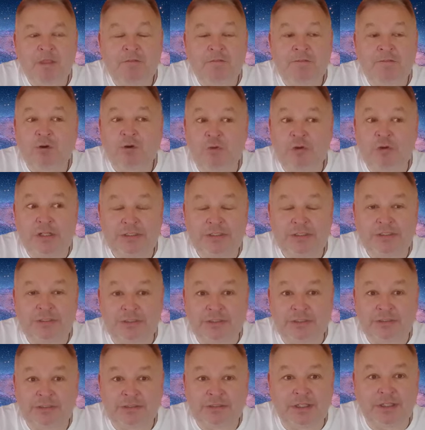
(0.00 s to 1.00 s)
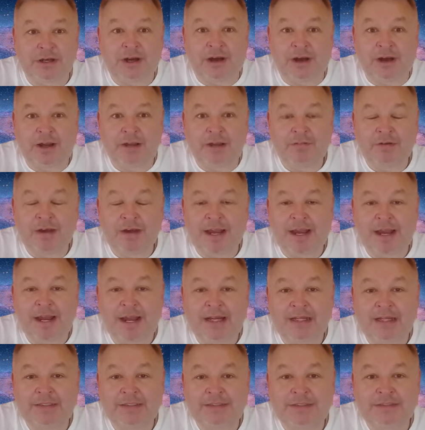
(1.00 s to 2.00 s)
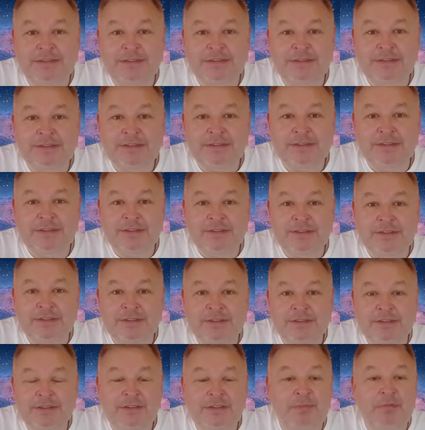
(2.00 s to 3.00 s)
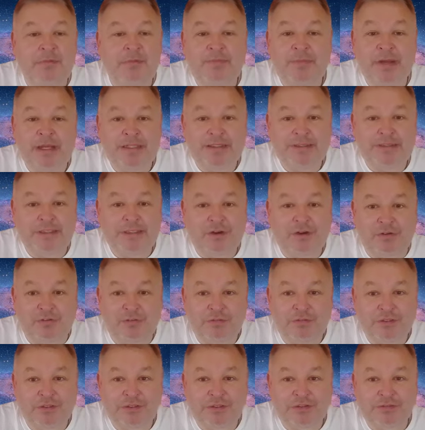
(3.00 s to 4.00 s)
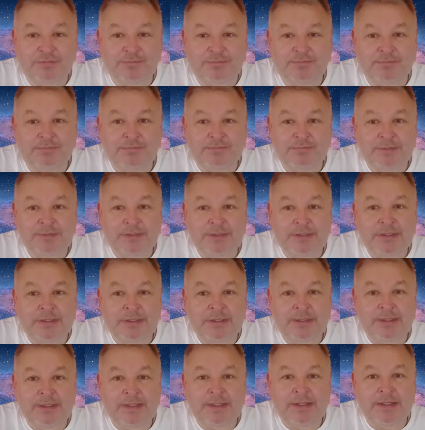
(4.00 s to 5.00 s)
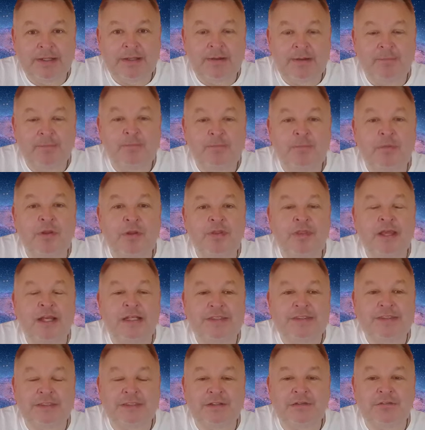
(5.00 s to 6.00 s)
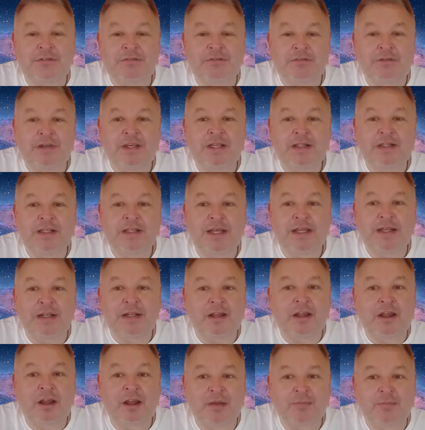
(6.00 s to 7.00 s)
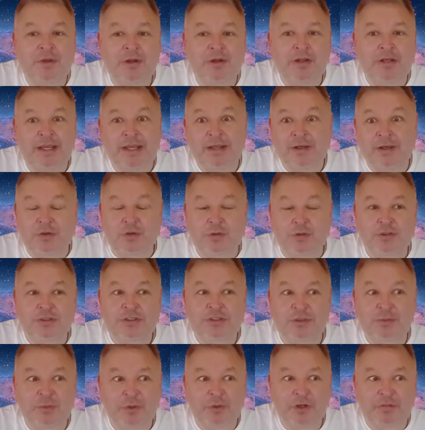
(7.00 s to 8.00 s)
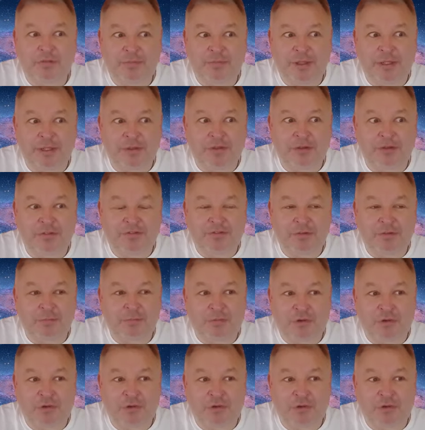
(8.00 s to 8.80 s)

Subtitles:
For instance, I've had some amazing offers, but they didn't feel in alignment. Of course, it would have been good for